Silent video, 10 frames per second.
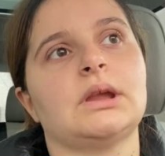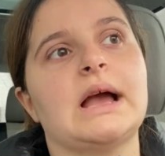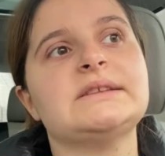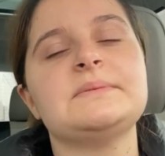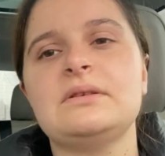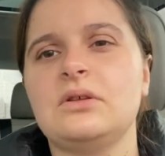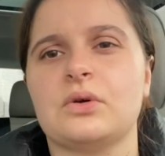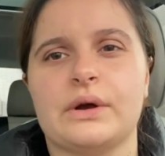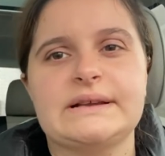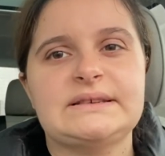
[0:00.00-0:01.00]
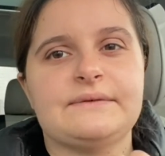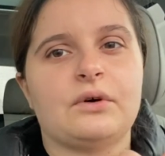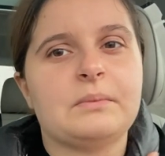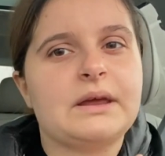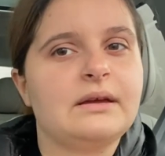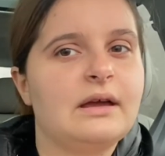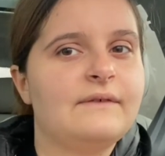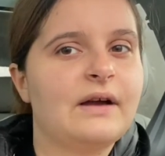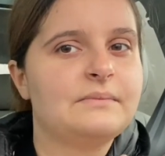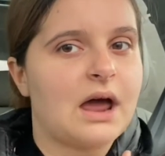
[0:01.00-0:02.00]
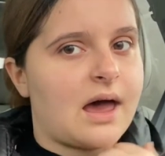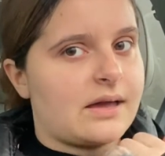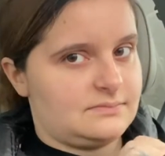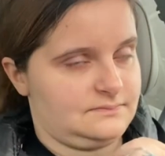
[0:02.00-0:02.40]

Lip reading: a little crazy for me, if I'm not